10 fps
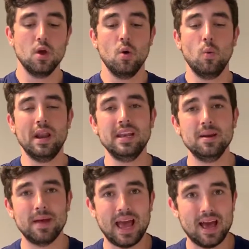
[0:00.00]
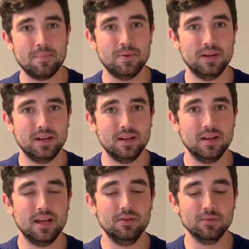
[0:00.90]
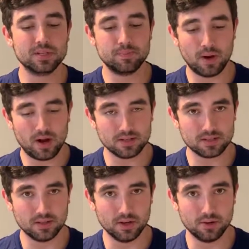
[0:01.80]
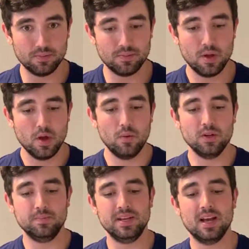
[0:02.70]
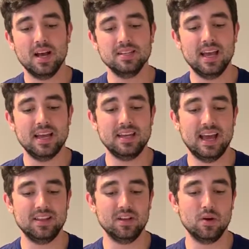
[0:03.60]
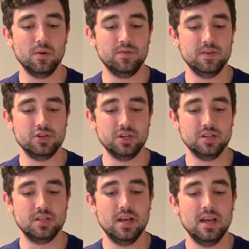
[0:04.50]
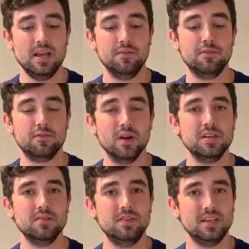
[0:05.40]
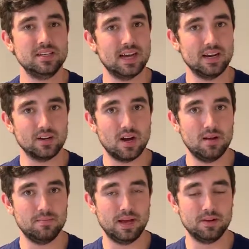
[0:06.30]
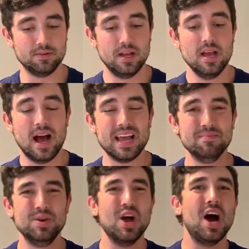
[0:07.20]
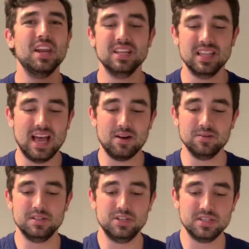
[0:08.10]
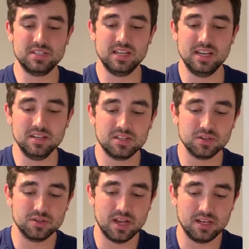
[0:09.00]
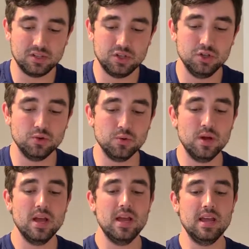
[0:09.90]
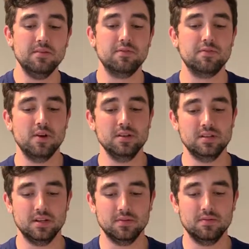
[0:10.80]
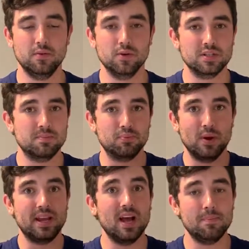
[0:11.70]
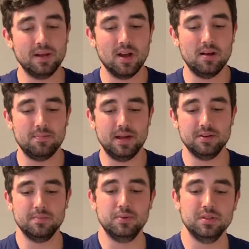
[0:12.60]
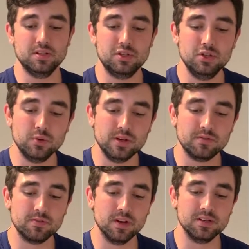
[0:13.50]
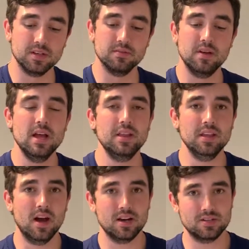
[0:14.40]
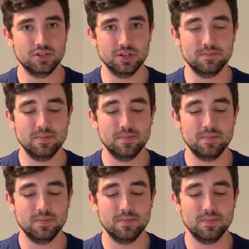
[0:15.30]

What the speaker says: What ended up happening in response, though, was because I had to add the coefficient in front of the entire compound, I am not allowed to just insert a 2 in front of, or break up a compound to put the 2 in front of the oxygen.